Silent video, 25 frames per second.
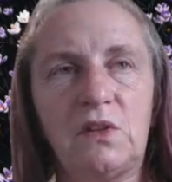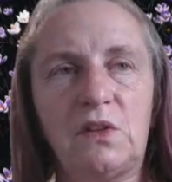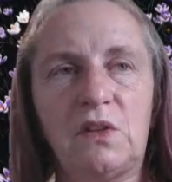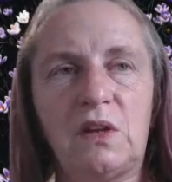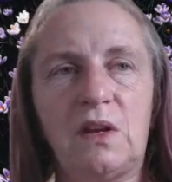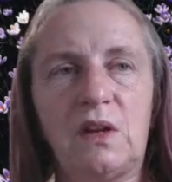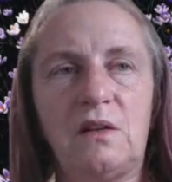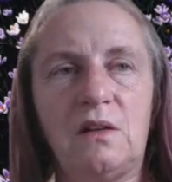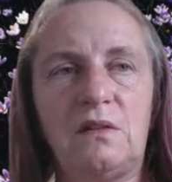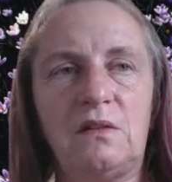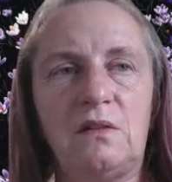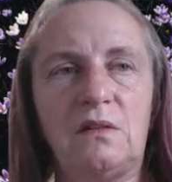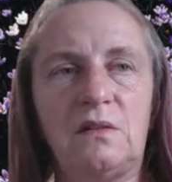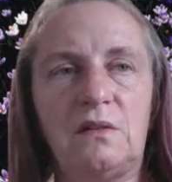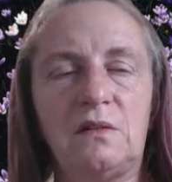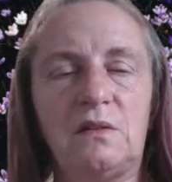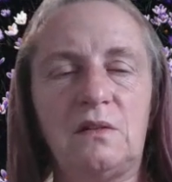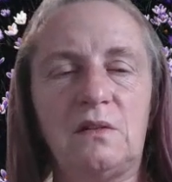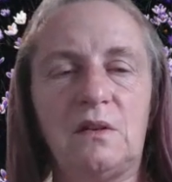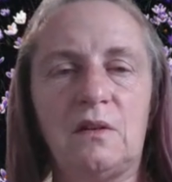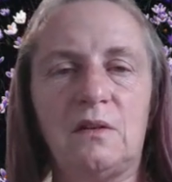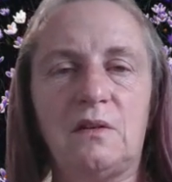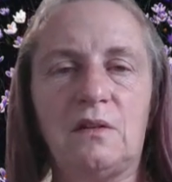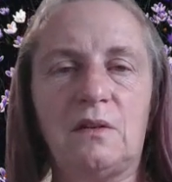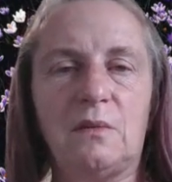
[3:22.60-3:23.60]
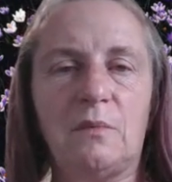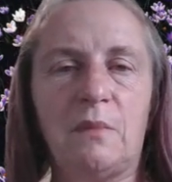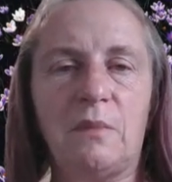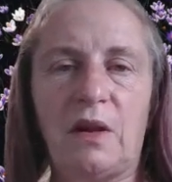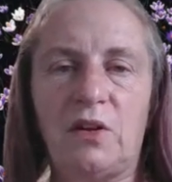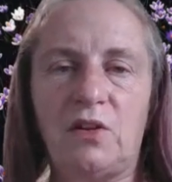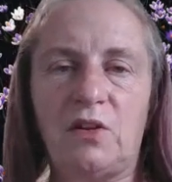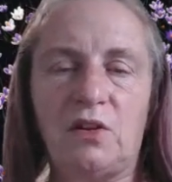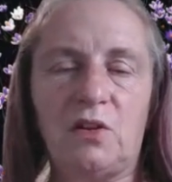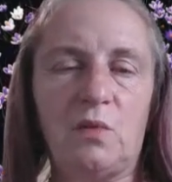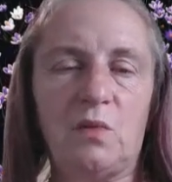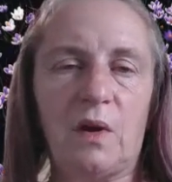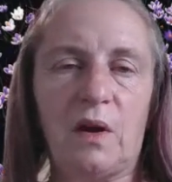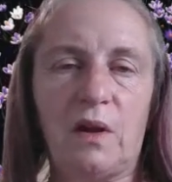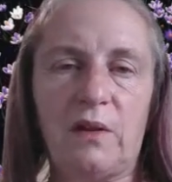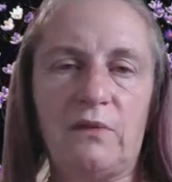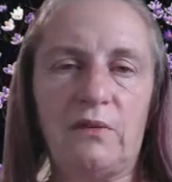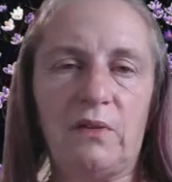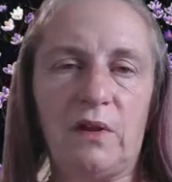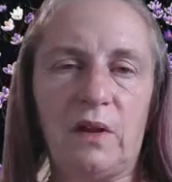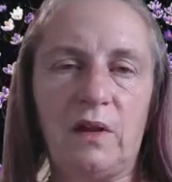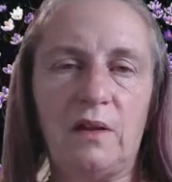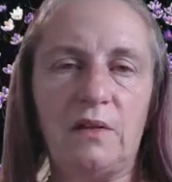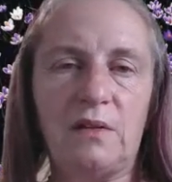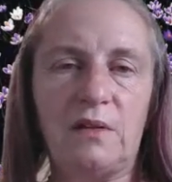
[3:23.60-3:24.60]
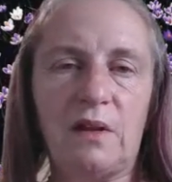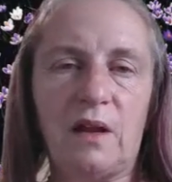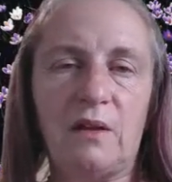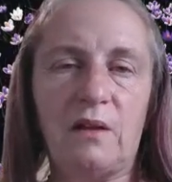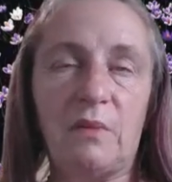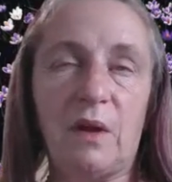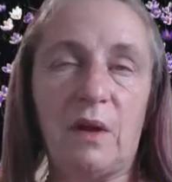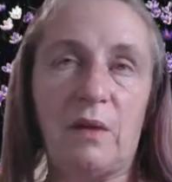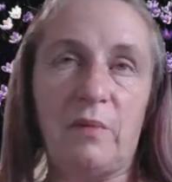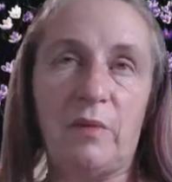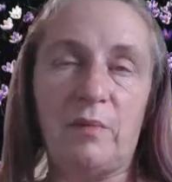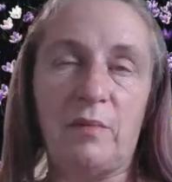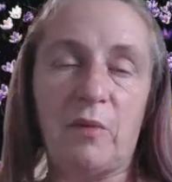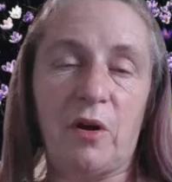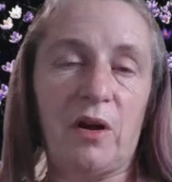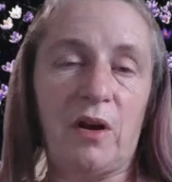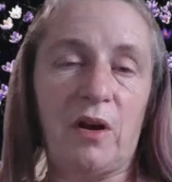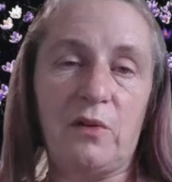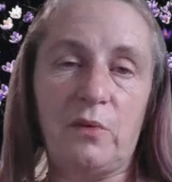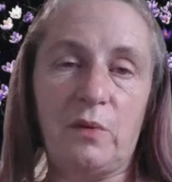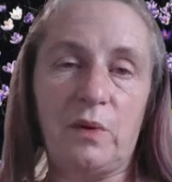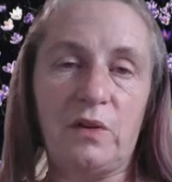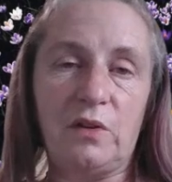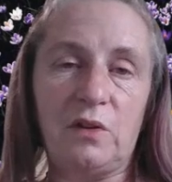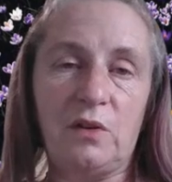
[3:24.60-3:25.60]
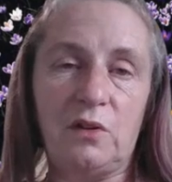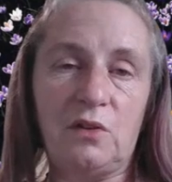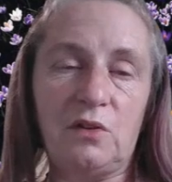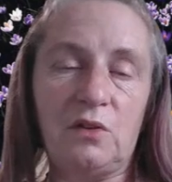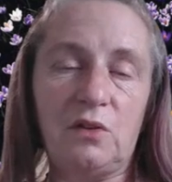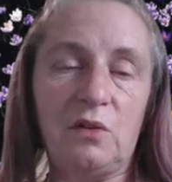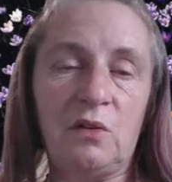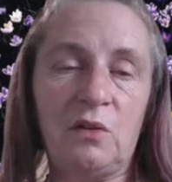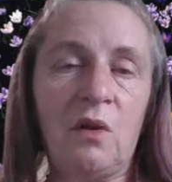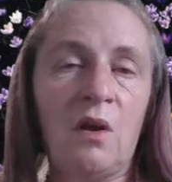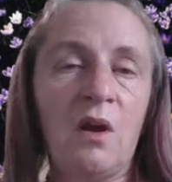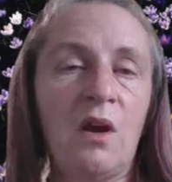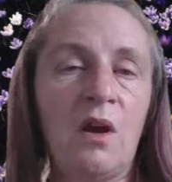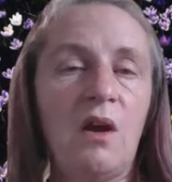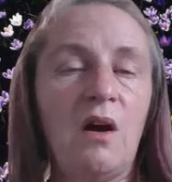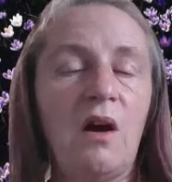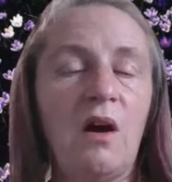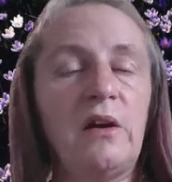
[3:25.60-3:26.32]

the seasons and the magic way of things, and maybe my other one did too.